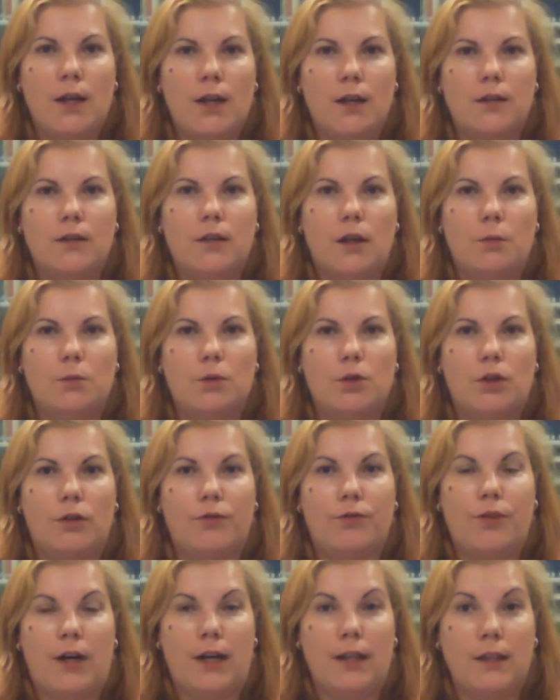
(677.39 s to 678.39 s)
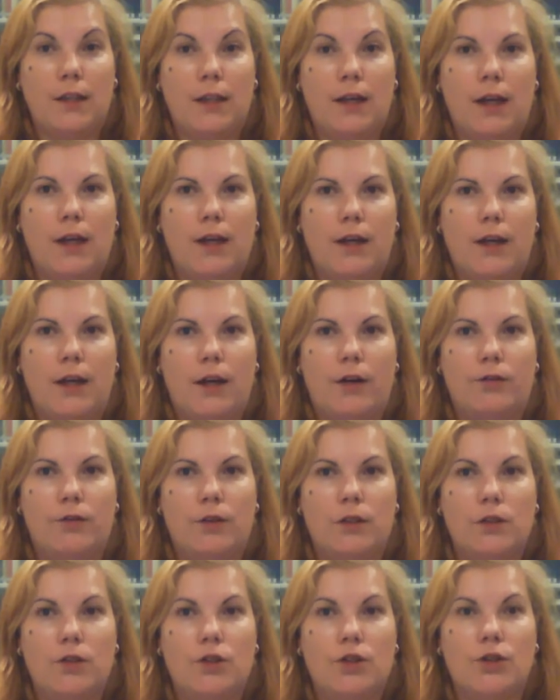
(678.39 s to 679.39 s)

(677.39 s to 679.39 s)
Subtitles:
in terms of finding any errors,